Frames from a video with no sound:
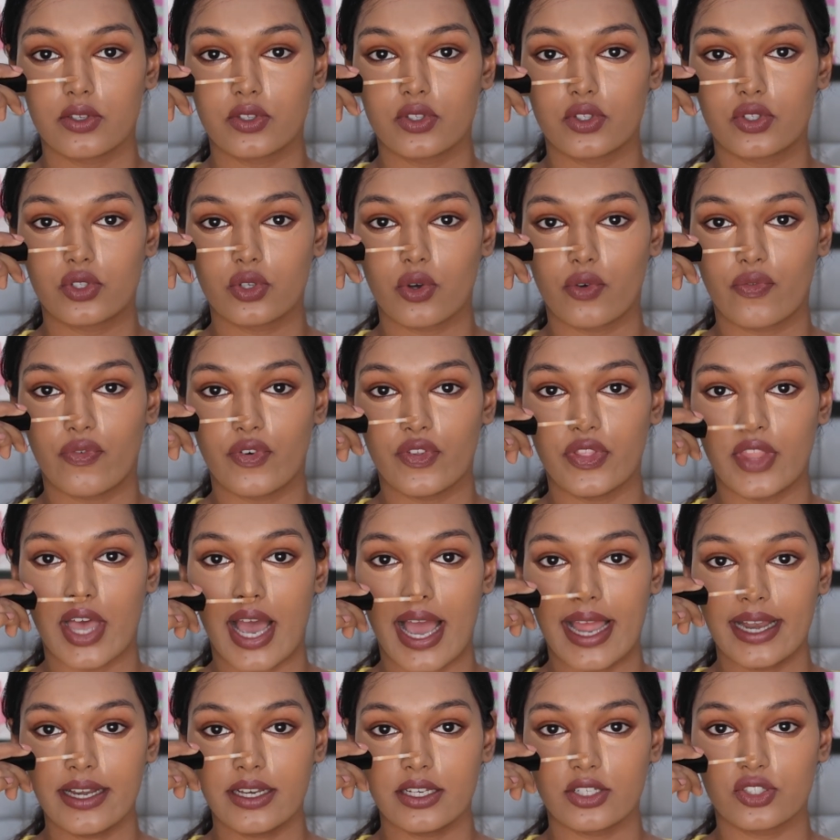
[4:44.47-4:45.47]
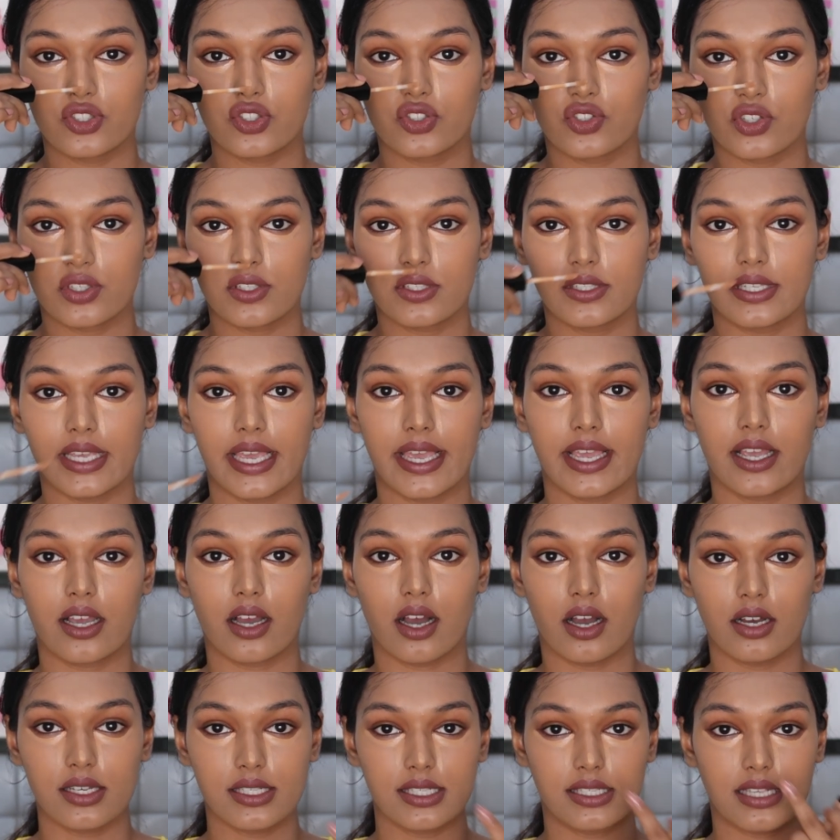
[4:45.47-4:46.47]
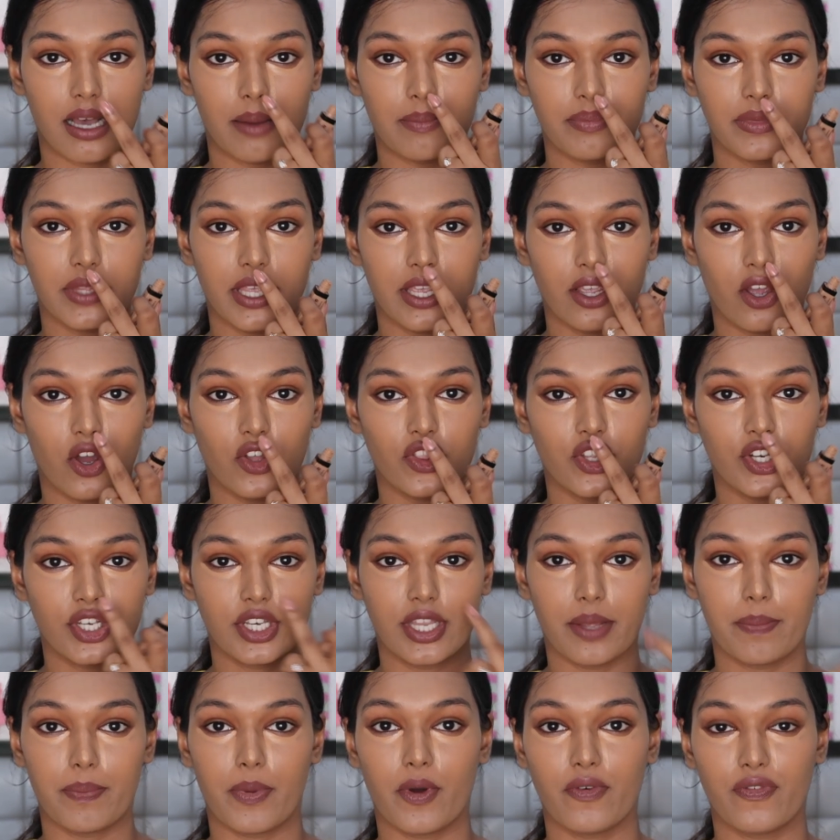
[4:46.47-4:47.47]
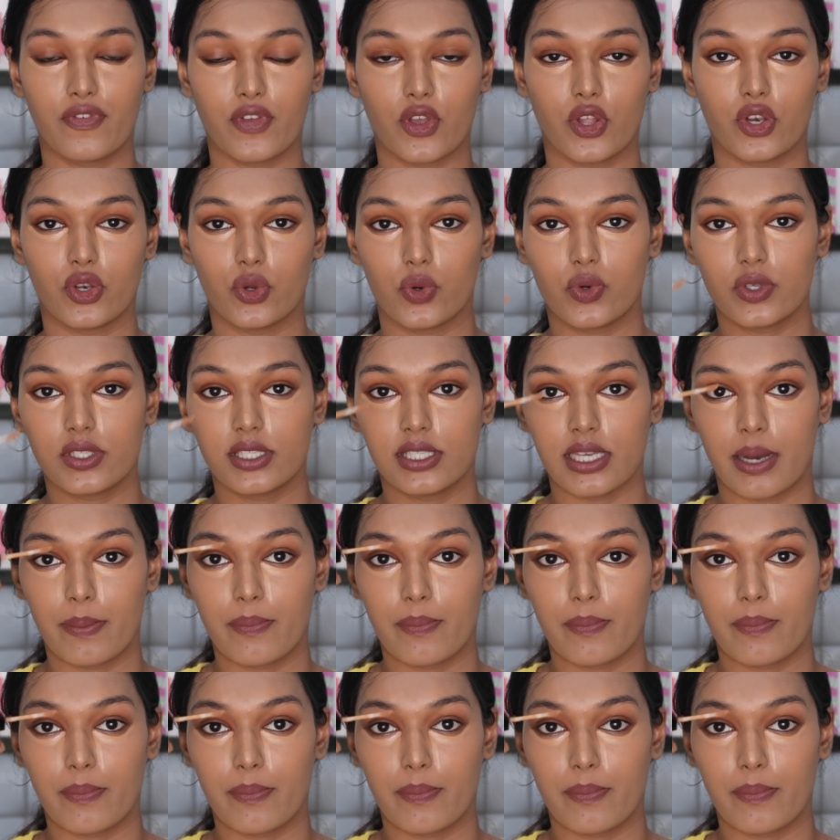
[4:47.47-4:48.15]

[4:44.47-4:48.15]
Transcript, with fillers: So for that, just take something on the tip of your nose,